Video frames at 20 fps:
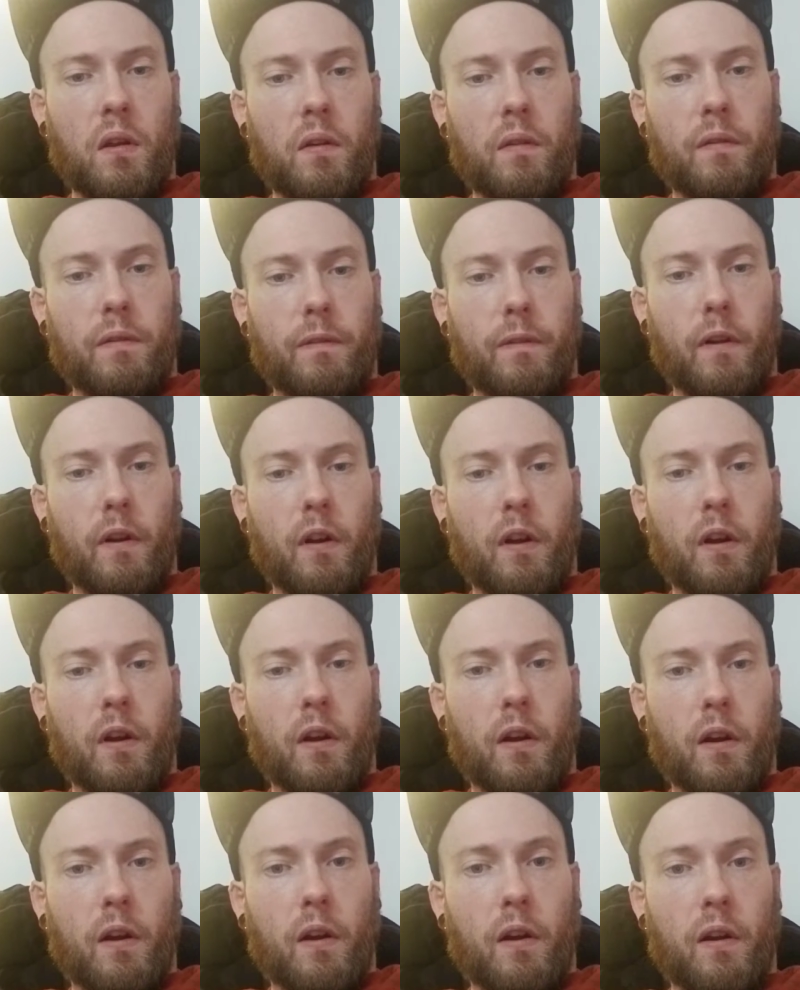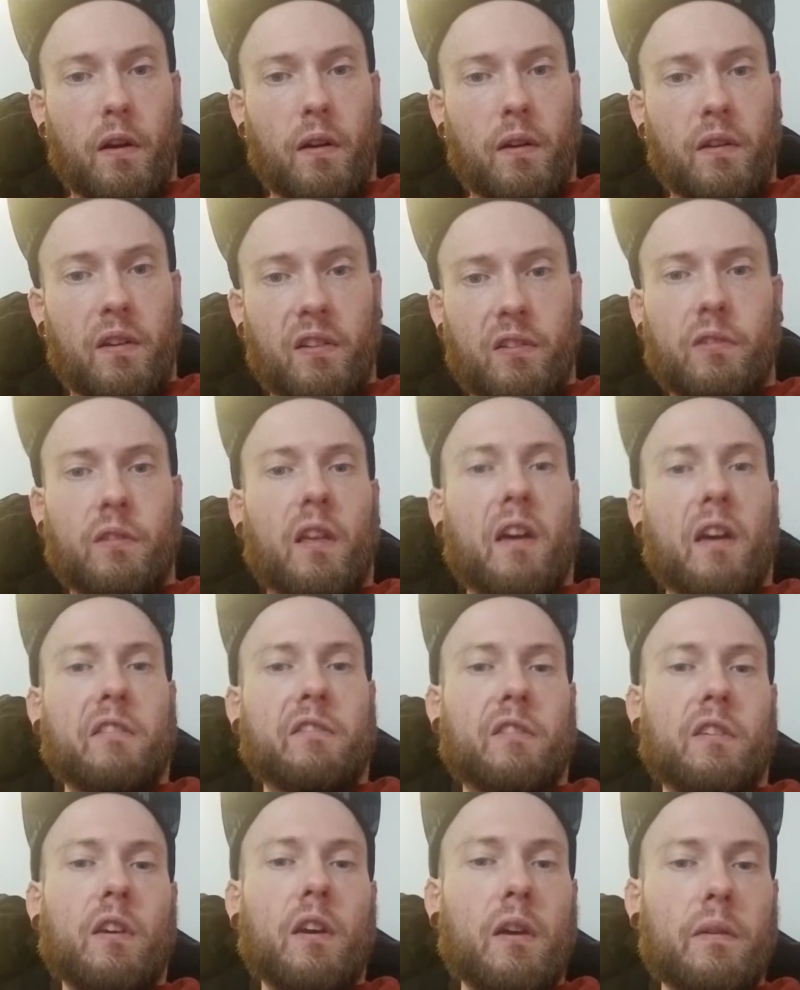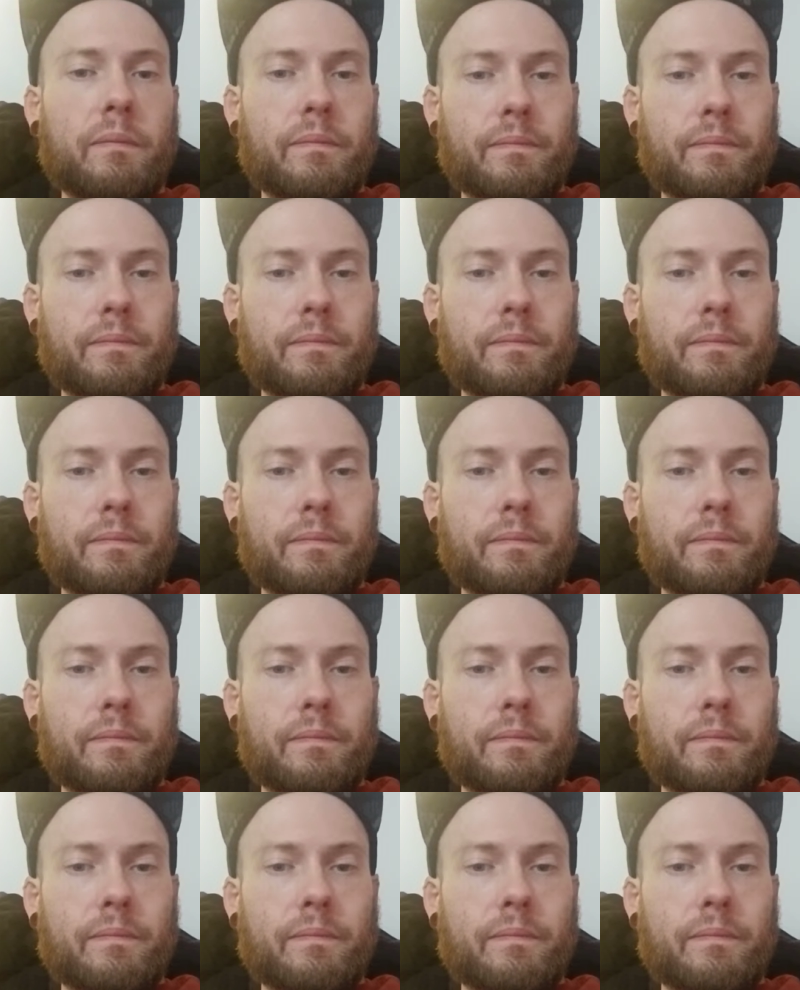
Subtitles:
for dyslexia.